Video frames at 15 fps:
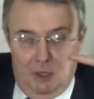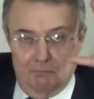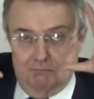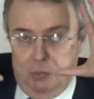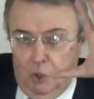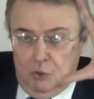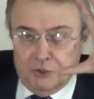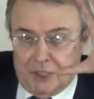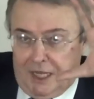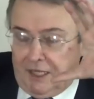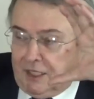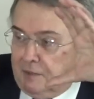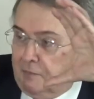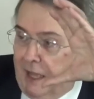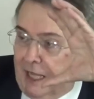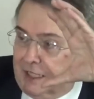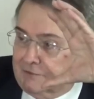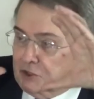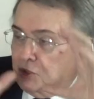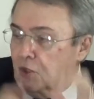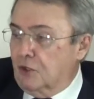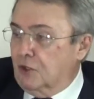a bullseye on the back
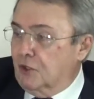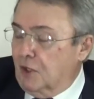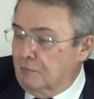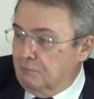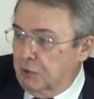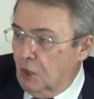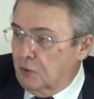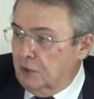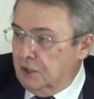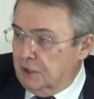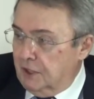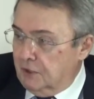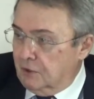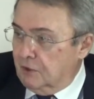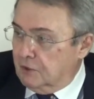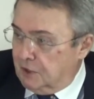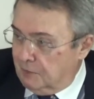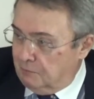of his car, kind of bloated there.